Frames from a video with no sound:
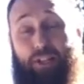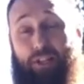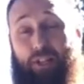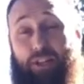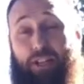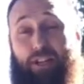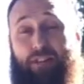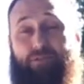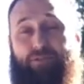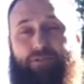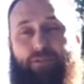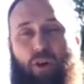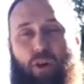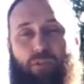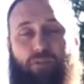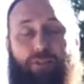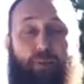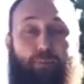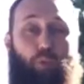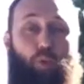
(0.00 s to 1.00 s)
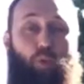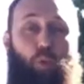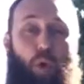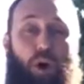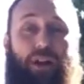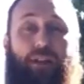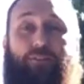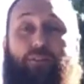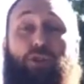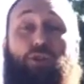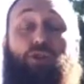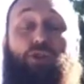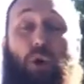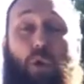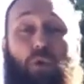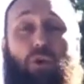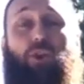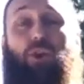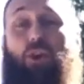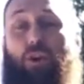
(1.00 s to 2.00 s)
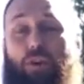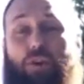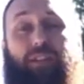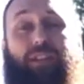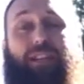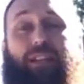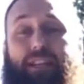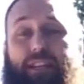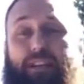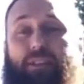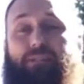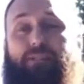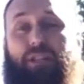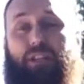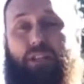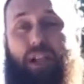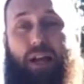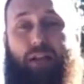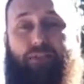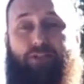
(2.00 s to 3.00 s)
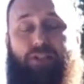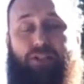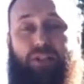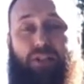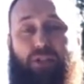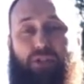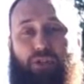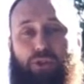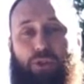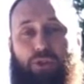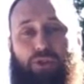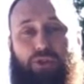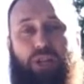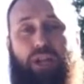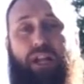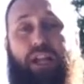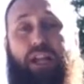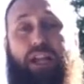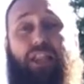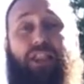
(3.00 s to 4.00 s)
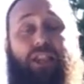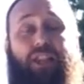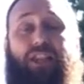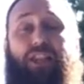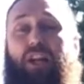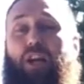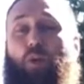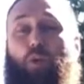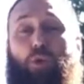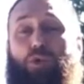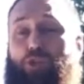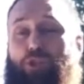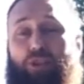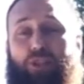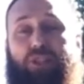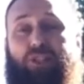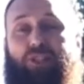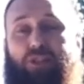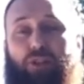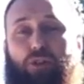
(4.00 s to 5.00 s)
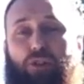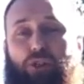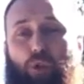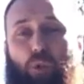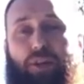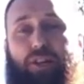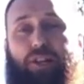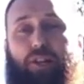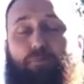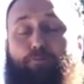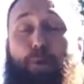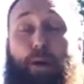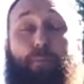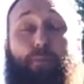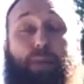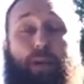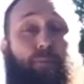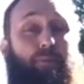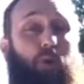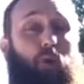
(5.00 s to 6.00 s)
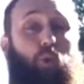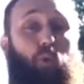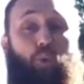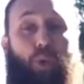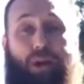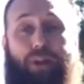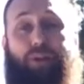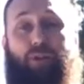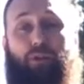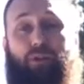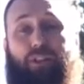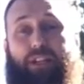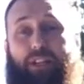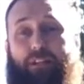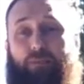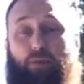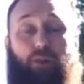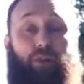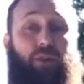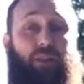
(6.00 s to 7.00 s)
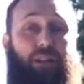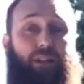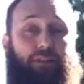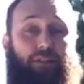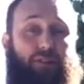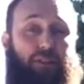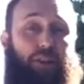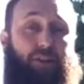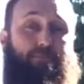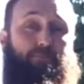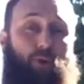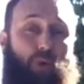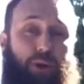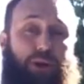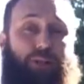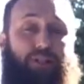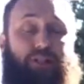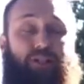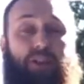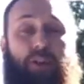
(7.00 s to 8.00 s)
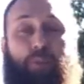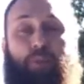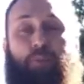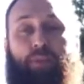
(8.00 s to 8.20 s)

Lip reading: to get involved. Number one, if you don't currently give to LifeCity Church, then would you consider joining us by becoming a regular giver? You can give Sunday mornings